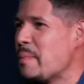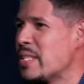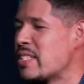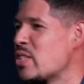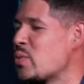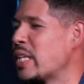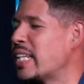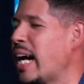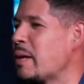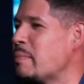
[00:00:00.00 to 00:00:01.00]
this is what
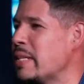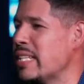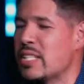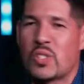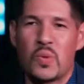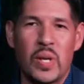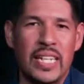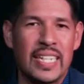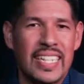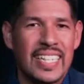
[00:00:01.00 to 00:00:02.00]
God means
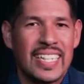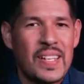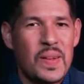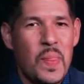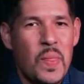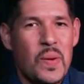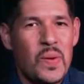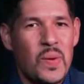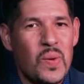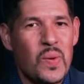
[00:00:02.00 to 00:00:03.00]
when,
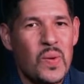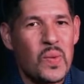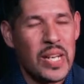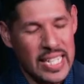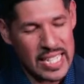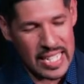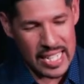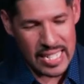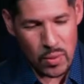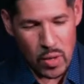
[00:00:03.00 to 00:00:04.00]
when He
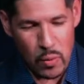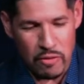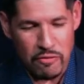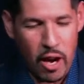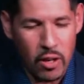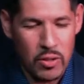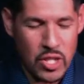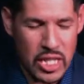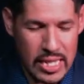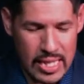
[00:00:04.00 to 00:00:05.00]
says that when we follow
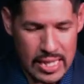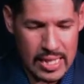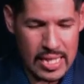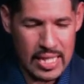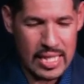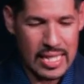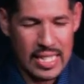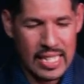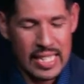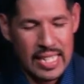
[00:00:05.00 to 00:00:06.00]
Jesus,
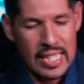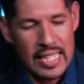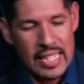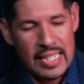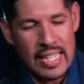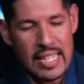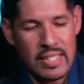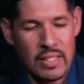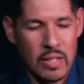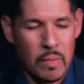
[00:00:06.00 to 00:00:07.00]
that
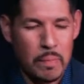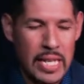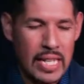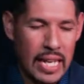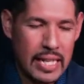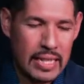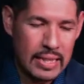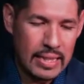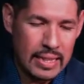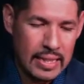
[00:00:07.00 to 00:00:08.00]
it's gonna be like
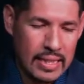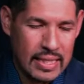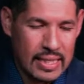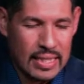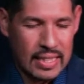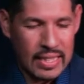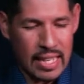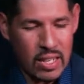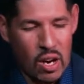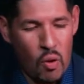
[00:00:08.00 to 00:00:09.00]
a
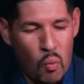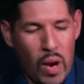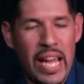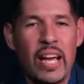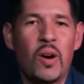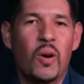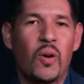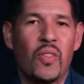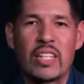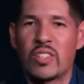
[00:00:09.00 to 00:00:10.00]
like a, a
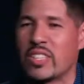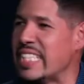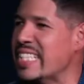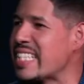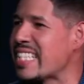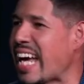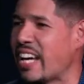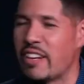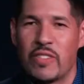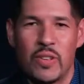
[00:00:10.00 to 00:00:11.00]
well that's on the
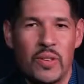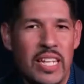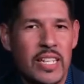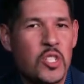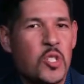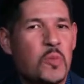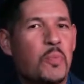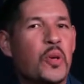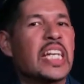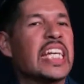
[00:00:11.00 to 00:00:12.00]
inside of you that is
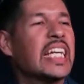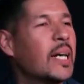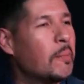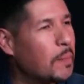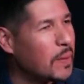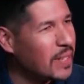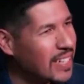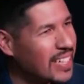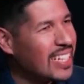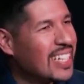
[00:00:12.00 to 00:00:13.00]
springing up
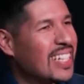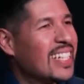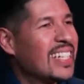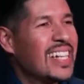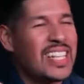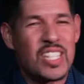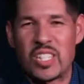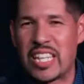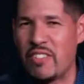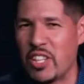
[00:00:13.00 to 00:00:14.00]
and is
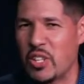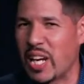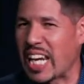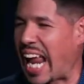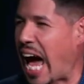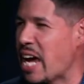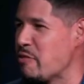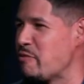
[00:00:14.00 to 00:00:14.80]
giving you life.